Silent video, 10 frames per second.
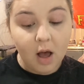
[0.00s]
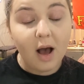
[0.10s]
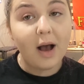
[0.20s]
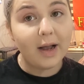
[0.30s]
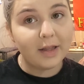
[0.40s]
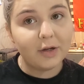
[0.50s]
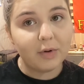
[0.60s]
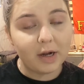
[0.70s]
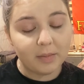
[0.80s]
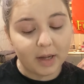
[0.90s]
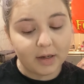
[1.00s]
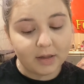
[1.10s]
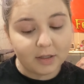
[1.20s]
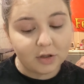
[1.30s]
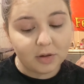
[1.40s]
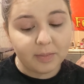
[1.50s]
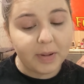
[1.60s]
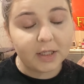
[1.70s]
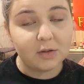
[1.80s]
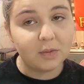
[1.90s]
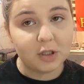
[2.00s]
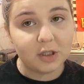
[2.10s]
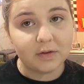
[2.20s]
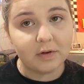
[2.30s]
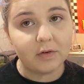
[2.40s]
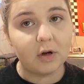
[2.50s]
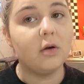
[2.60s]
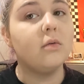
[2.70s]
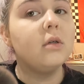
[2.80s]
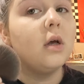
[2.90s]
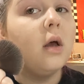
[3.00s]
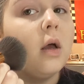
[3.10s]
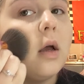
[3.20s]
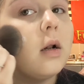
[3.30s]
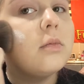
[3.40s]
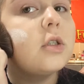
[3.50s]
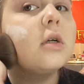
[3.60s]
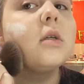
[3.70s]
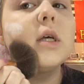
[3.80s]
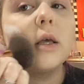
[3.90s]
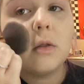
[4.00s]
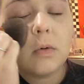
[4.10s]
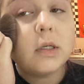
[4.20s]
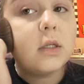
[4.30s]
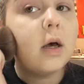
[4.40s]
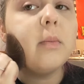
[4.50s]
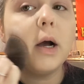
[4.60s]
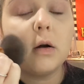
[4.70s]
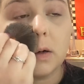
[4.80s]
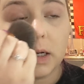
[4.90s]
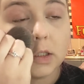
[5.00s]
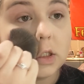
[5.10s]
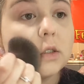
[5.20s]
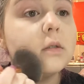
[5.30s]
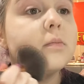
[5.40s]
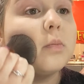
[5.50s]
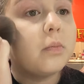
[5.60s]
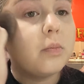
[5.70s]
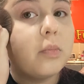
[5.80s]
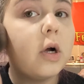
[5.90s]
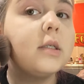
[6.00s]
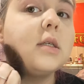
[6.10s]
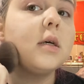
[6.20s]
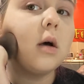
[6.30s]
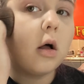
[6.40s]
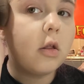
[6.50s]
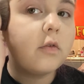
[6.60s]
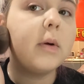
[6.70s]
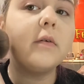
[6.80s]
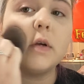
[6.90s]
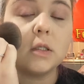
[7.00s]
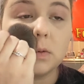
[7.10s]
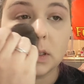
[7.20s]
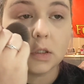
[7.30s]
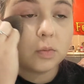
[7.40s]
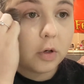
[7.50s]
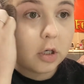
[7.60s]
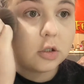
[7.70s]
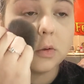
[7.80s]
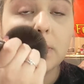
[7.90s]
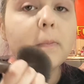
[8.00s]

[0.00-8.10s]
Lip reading: Highly recommend. These are the best brushes I've ever owned. And I'm just going to take the rest of that powder and just press it all over my face with this brush.